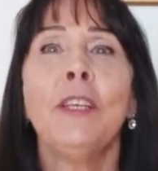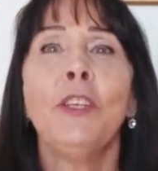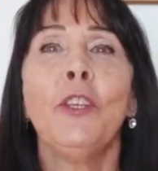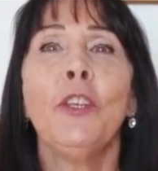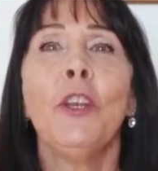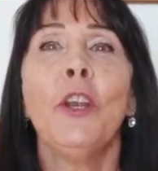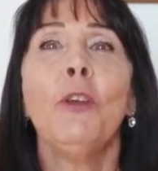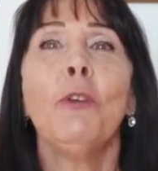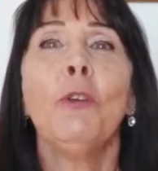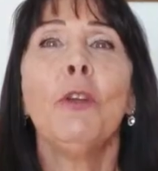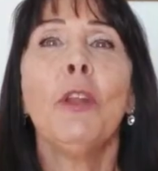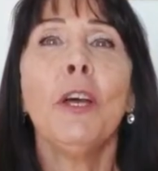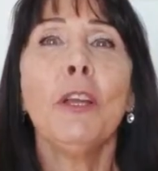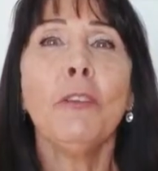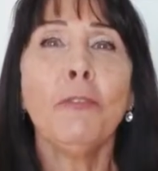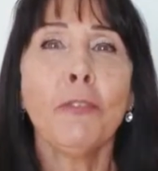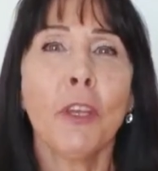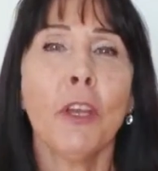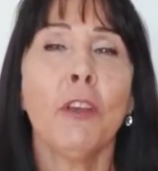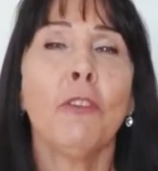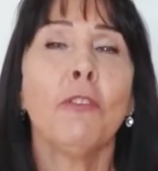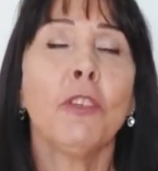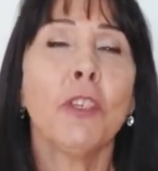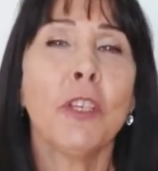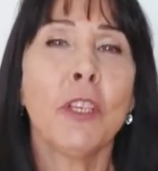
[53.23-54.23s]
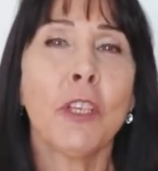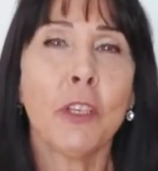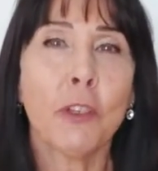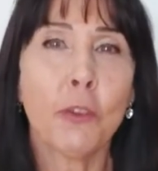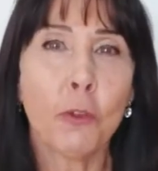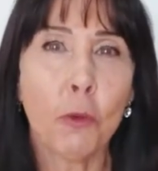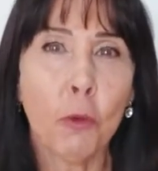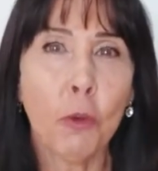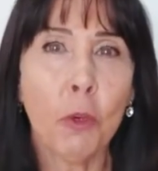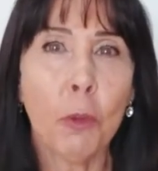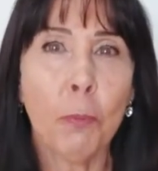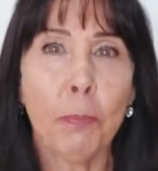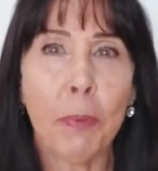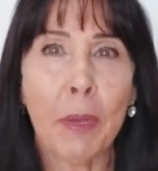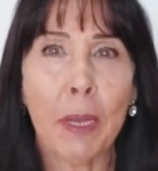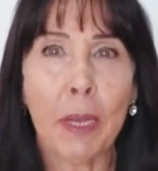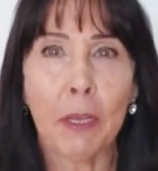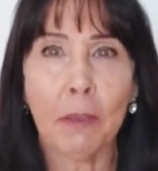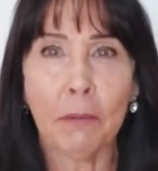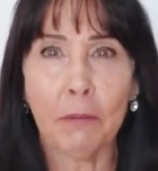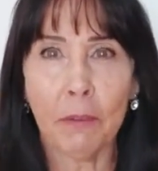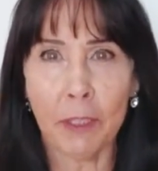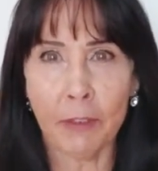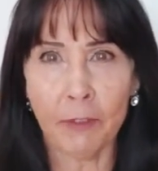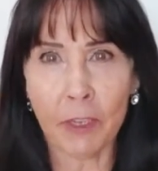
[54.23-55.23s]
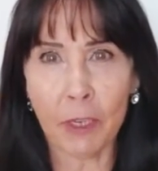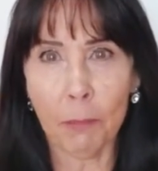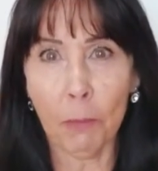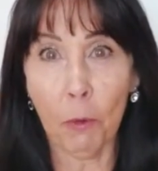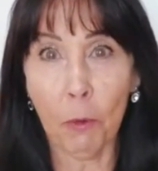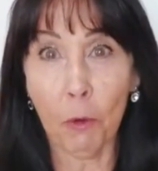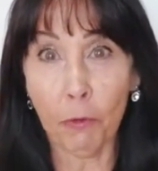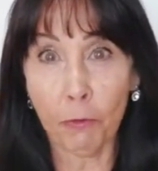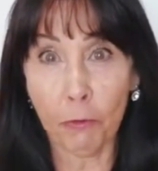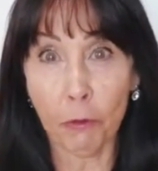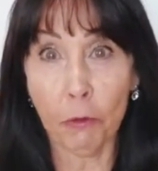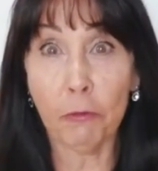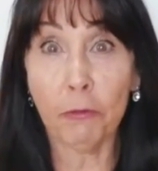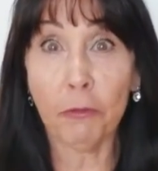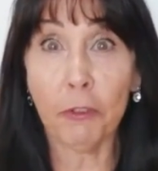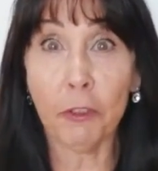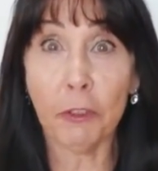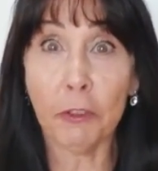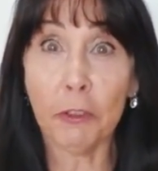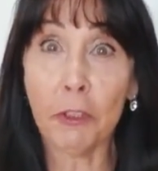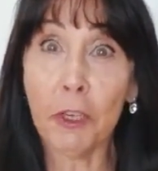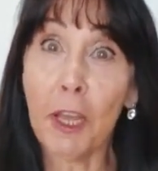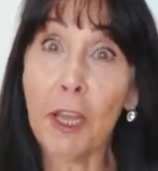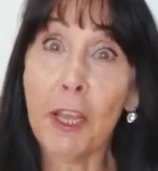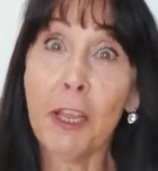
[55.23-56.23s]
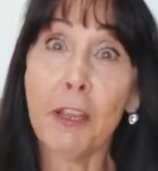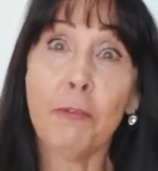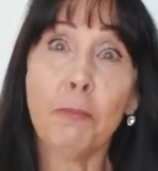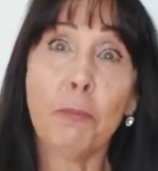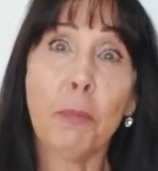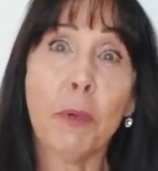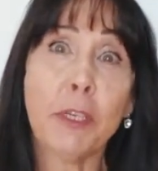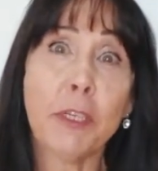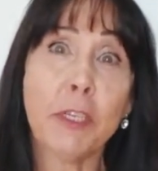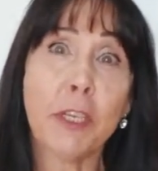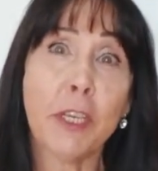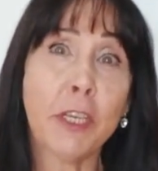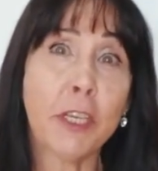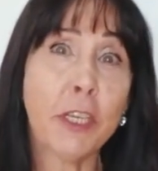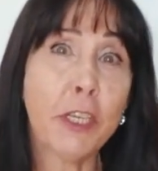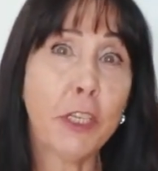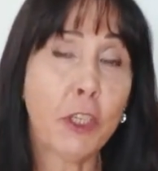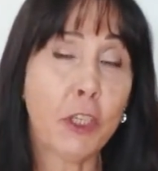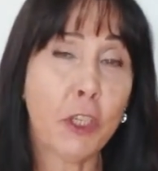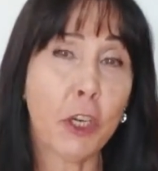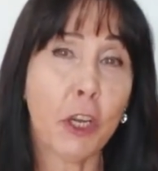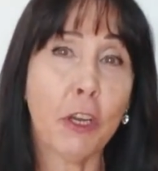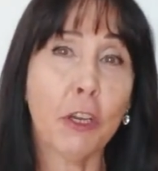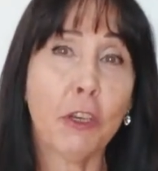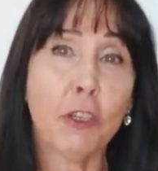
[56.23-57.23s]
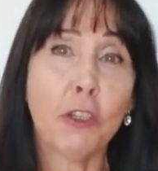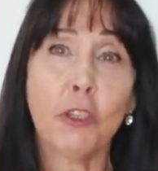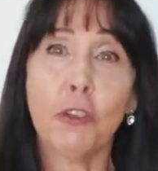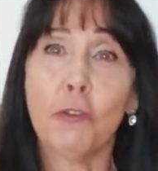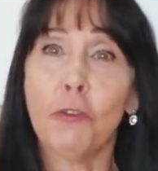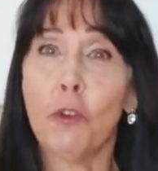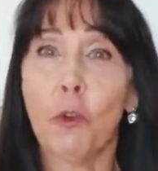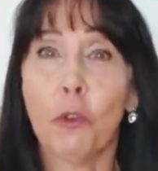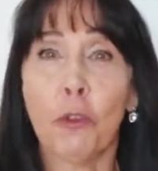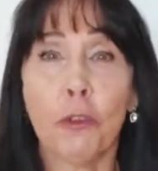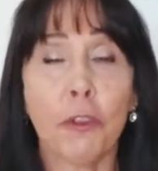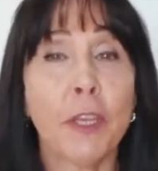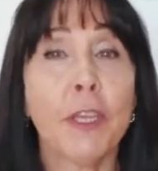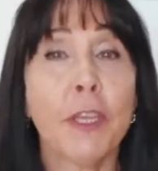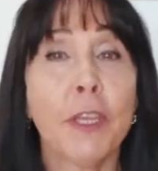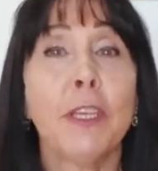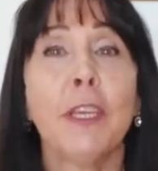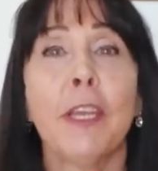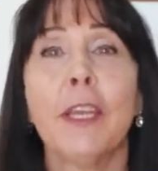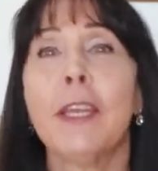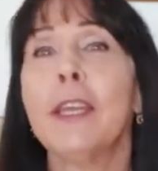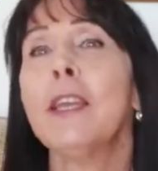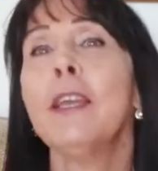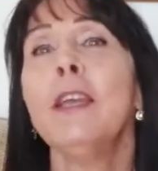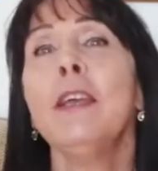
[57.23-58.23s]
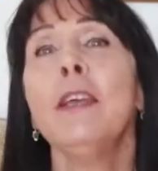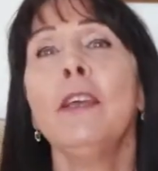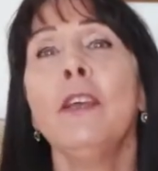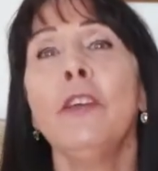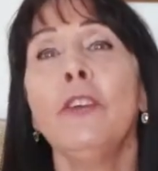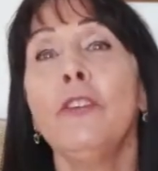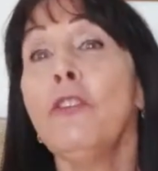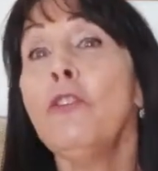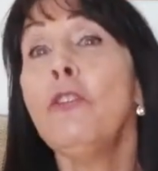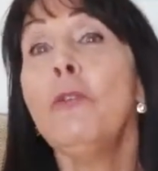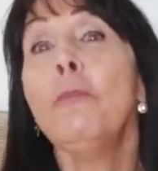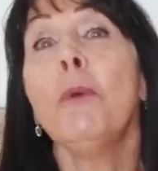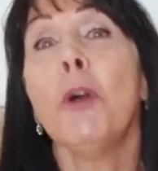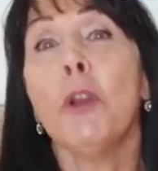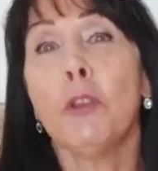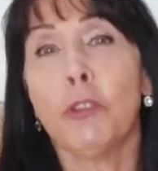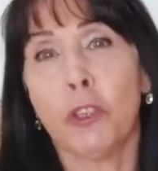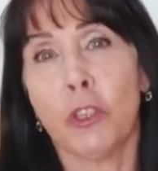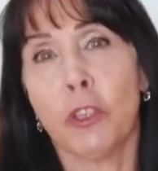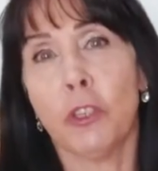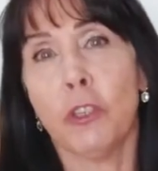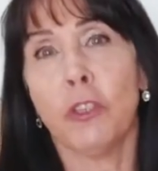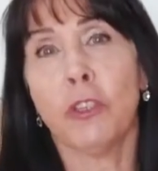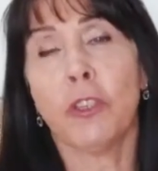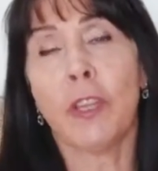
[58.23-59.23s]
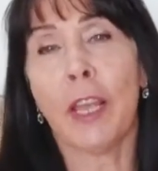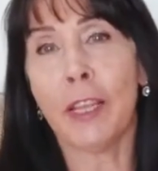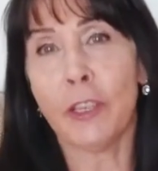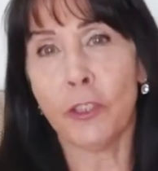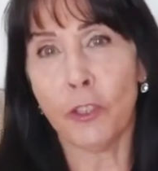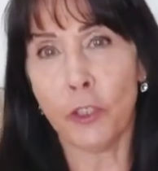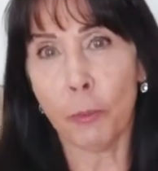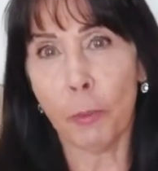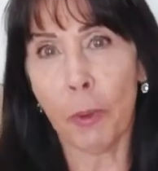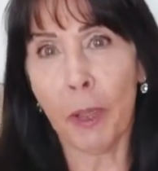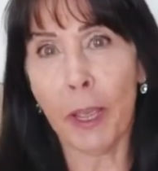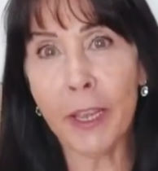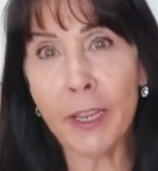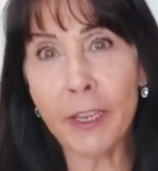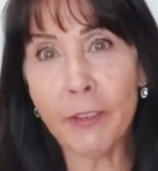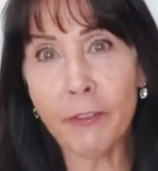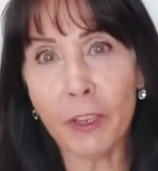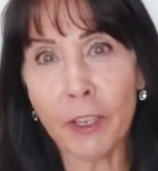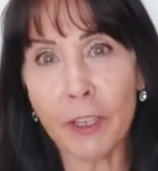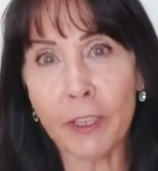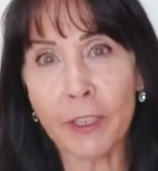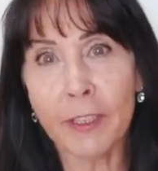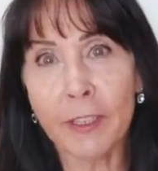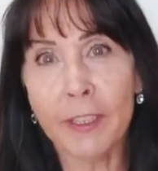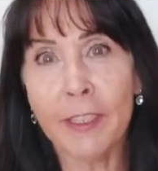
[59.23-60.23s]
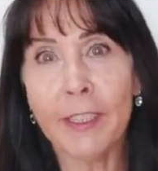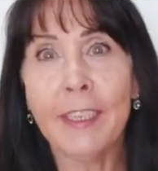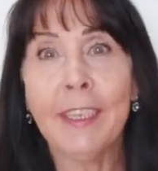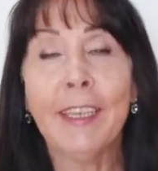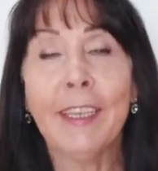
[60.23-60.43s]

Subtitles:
You know, life coaching is all about living a more fulfilled life by taking charge of your thinking, your emotions and your behaviour.